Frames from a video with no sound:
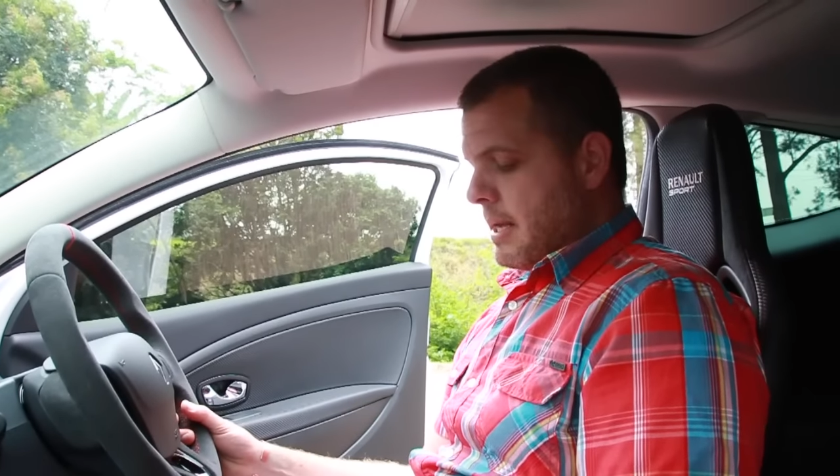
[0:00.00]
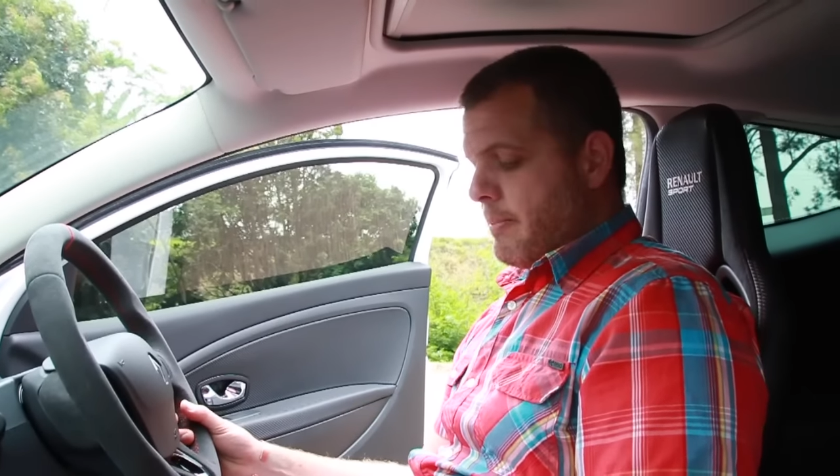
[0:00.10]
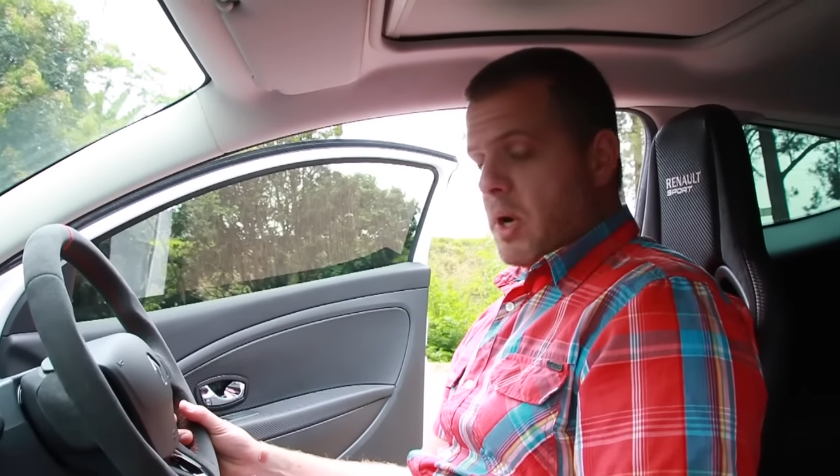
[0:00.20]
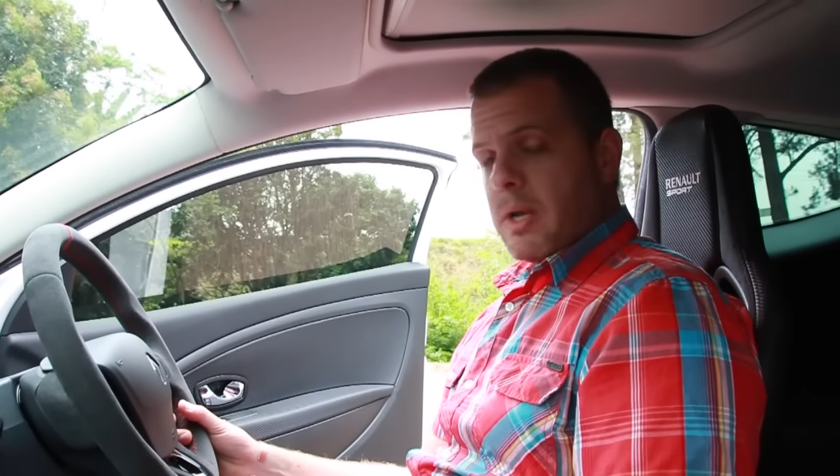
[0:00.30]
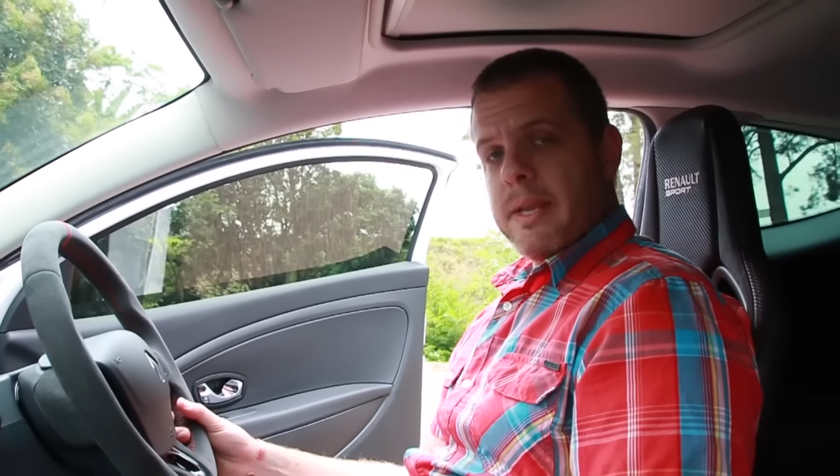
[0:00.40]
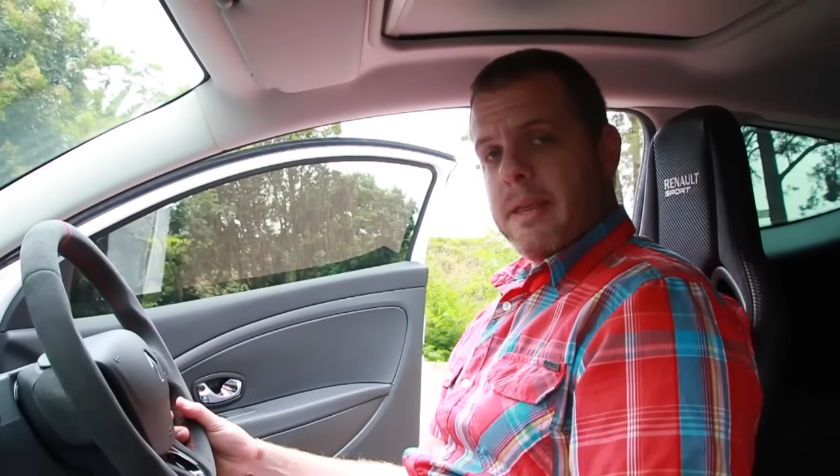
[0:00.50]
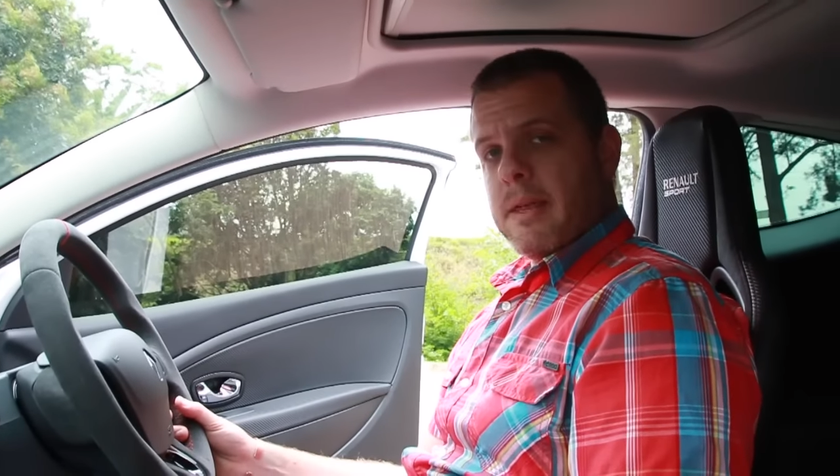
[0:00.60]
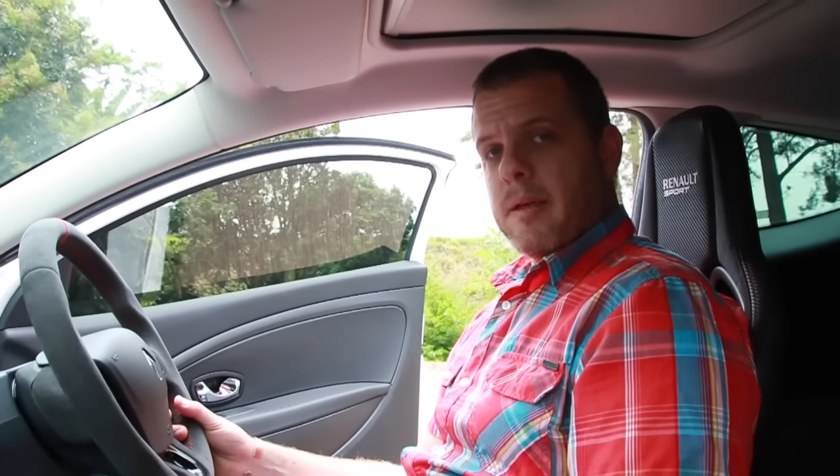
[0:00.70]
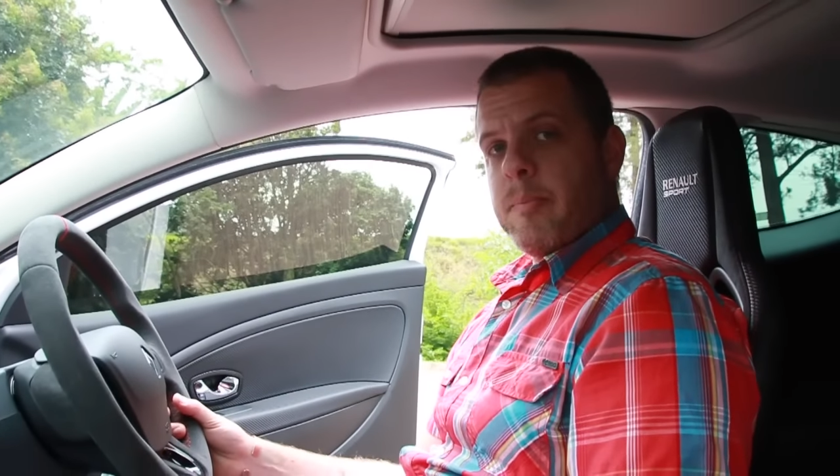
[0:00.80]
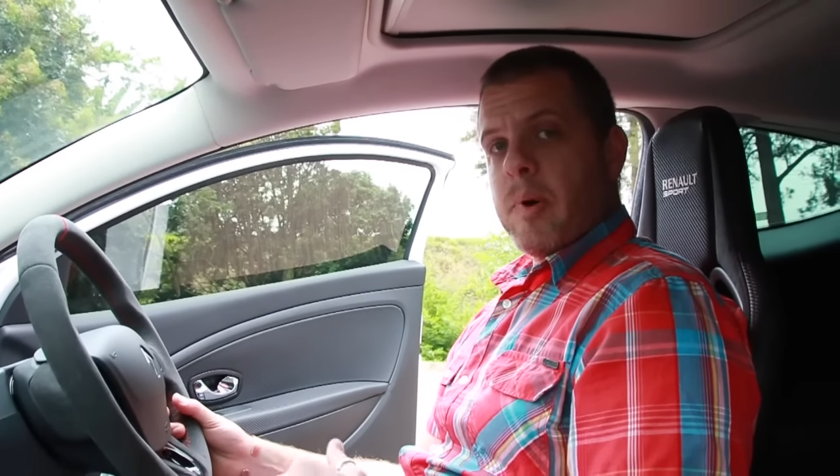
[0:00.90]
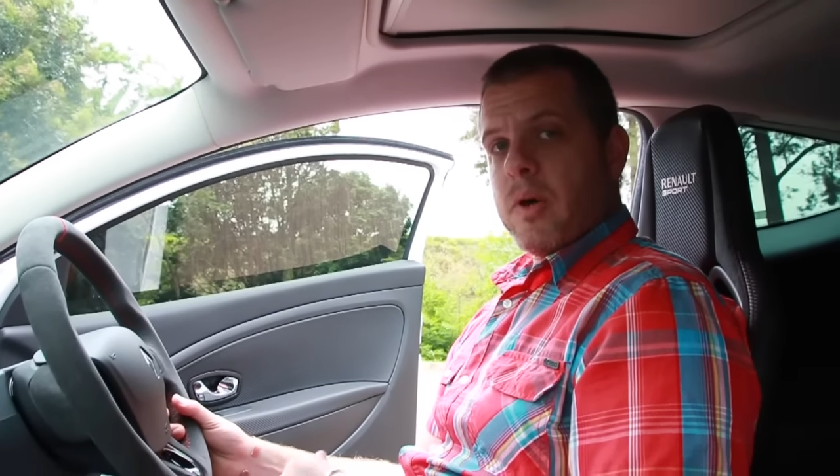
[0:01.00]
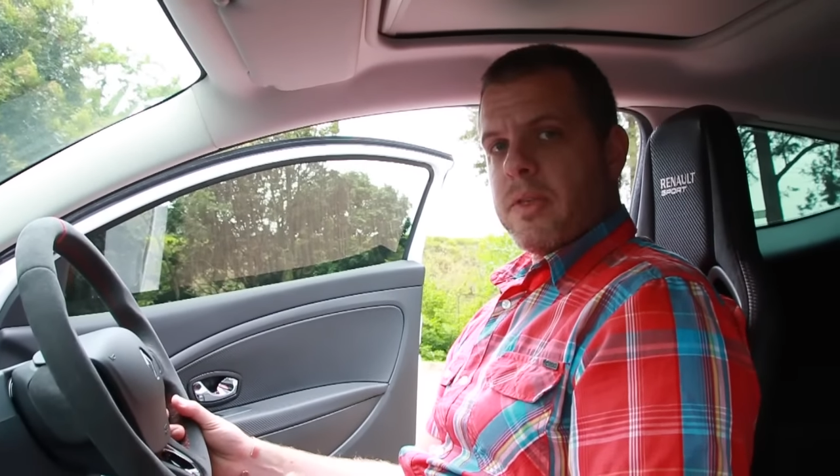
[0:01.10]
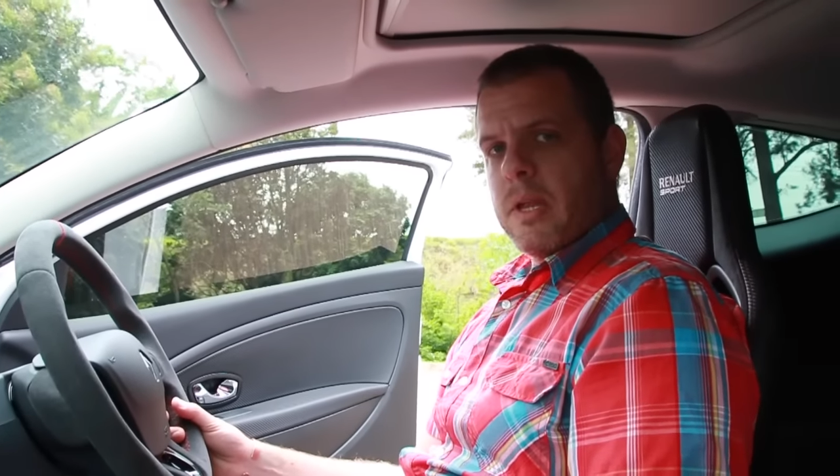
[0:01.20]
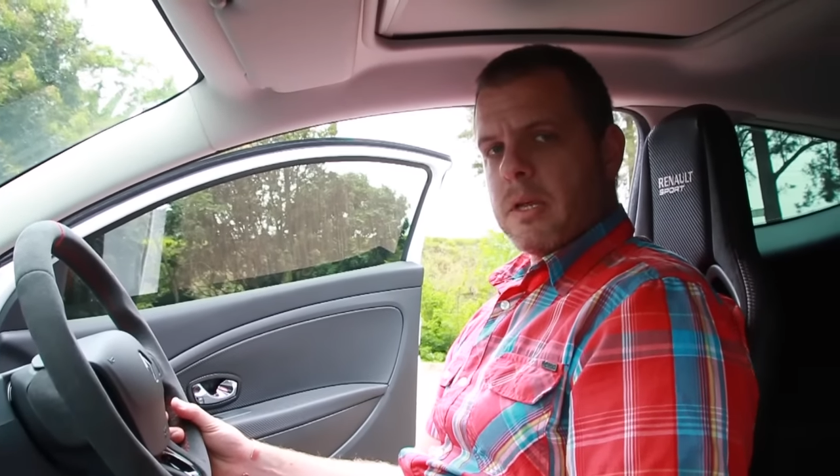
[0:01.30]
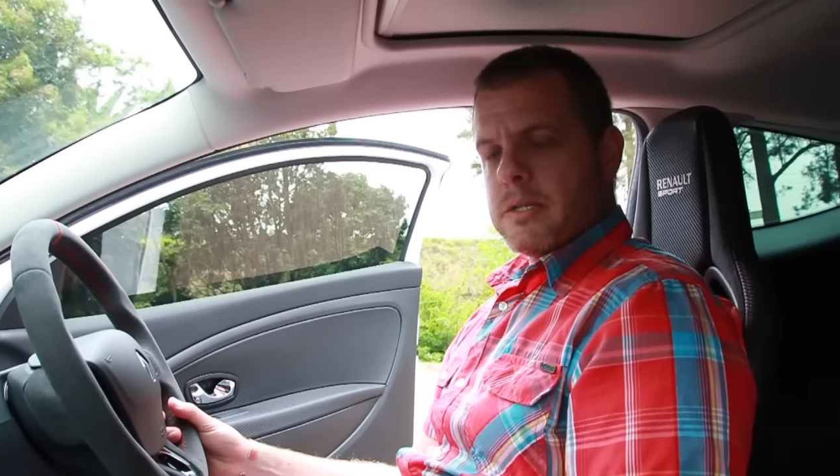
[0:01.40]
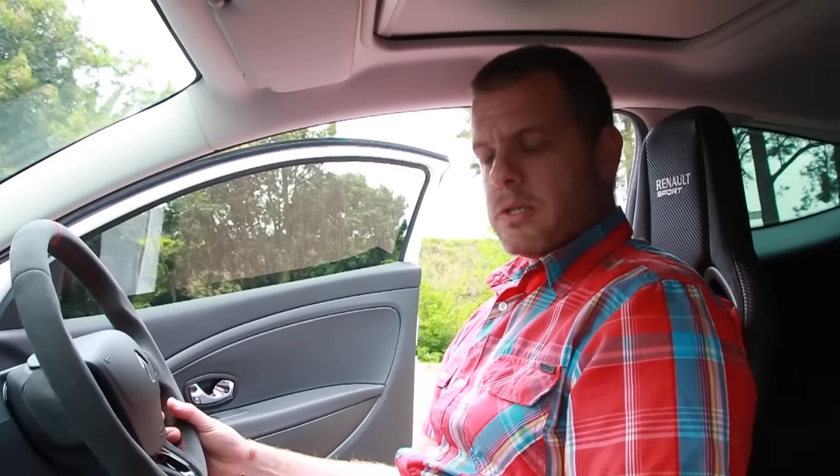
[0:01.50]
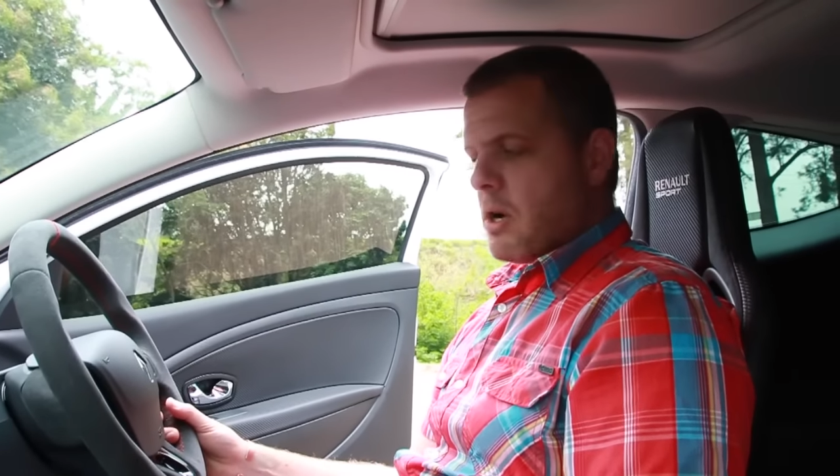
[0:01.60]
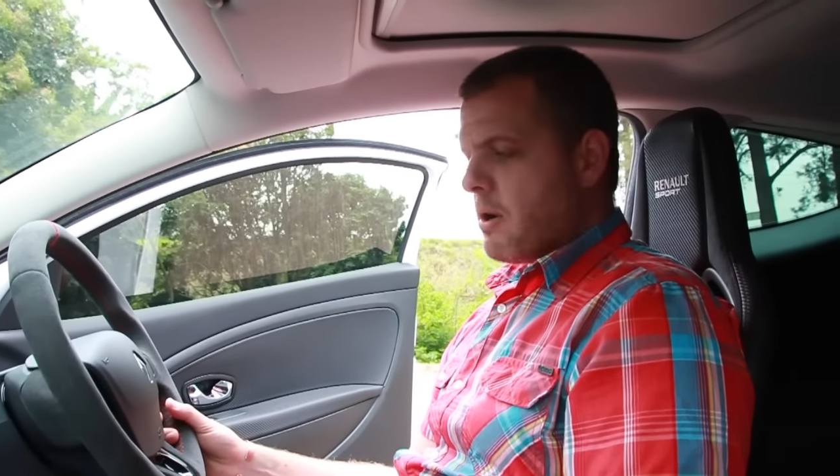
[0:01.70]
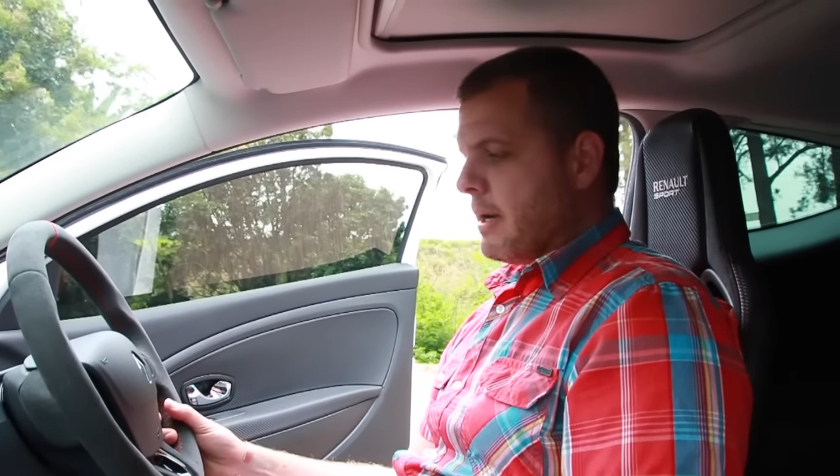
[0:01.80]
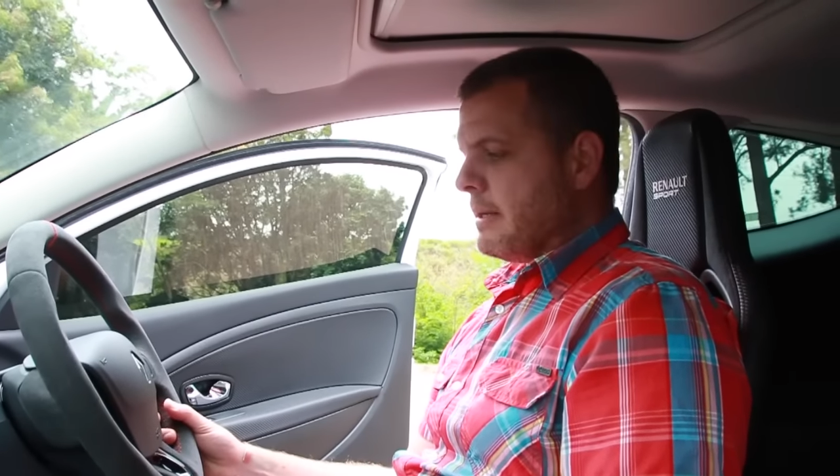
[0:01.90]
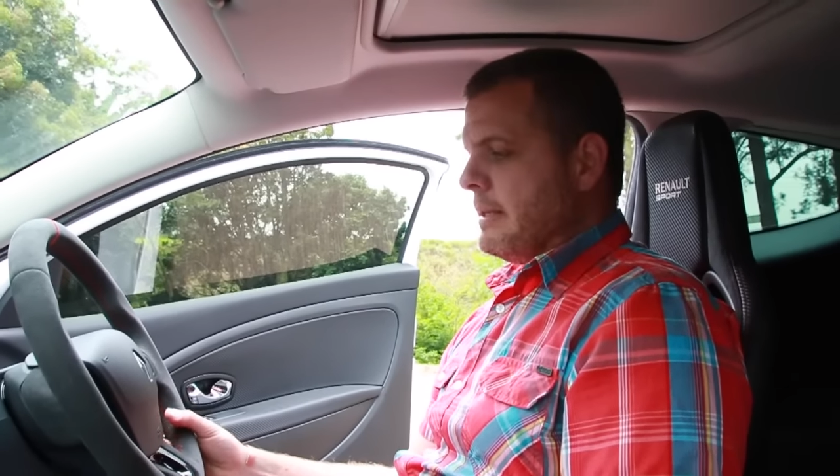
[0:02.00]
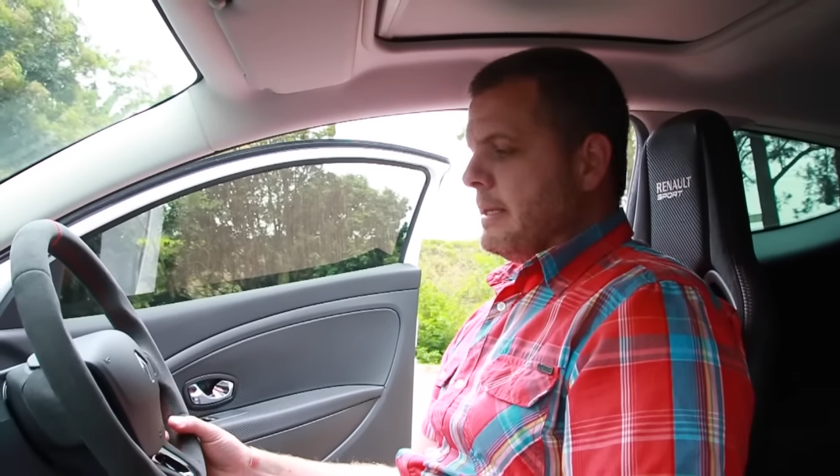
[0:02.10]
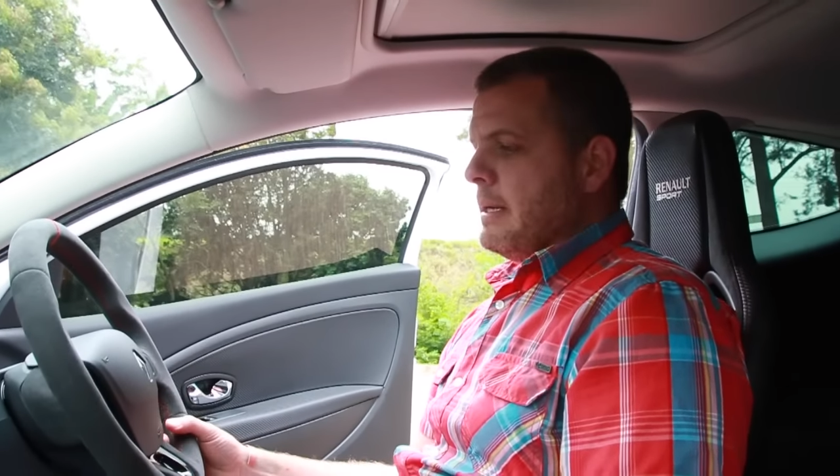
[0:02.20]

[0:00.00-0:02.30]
They're part leather, part Alcantara.